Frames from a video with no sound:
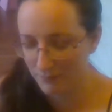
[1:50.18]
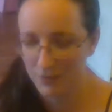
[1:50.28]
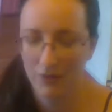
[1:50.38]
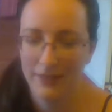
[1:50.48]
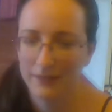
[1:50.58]

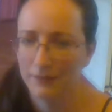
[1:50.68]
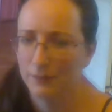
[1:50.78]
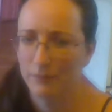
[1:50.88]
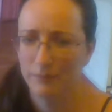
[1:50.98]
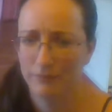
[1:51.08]

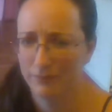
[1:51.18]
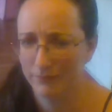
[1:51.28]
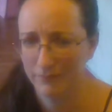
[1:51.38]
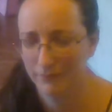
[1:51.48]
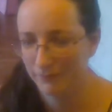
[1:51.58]
tidal
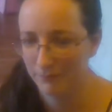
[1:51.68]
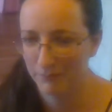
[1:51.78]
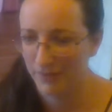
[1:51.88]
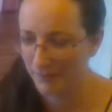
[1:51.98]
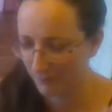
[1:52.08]

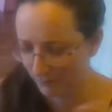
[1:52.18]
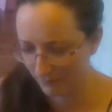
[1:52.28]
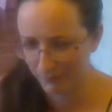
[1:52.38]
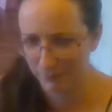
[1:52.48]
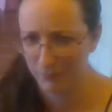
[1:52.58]
big
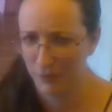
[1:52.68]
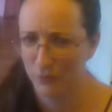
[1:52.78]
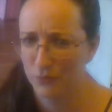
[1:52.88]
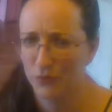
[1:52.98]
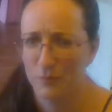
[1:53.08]

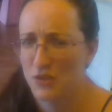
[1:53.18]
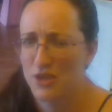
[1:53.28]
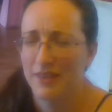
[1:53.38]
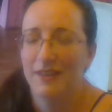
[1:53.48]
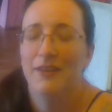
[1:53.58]
blue
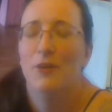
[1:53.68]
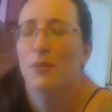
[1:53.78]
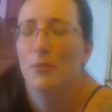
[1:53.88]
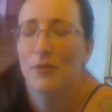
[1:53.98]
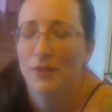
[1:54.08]
smushy thing, I can't
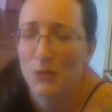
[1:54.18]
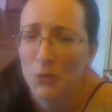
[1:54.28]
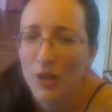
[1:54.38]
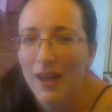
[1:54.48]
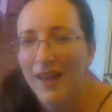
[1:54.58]
remember what it's called.